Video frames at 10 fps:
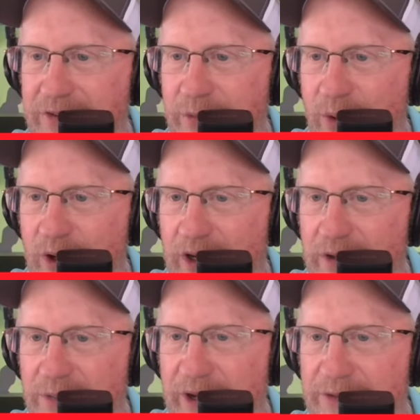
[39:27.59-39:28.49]
you
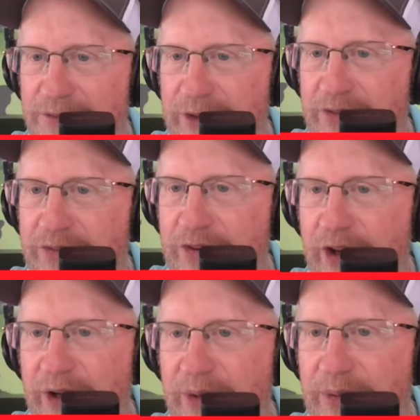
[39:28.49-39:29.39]
are. Rightfully
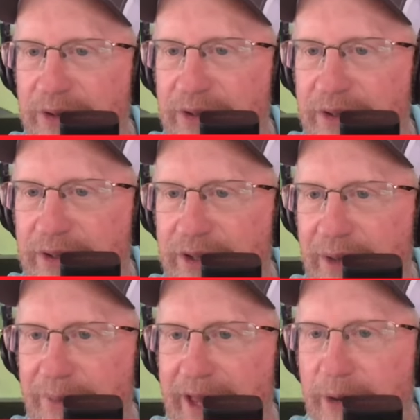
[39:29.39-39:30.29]
so.
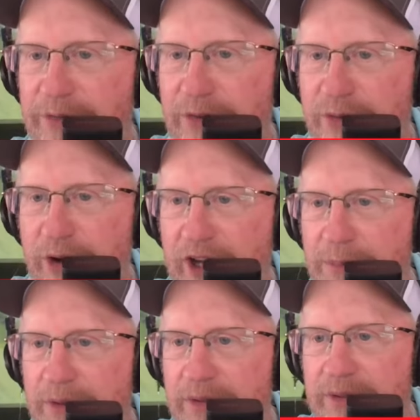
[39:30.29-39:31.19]
I mean, that was
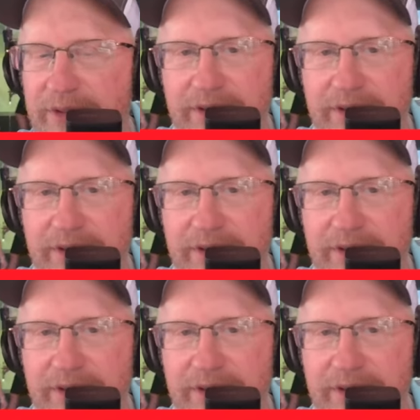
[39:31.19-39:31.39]
incredible.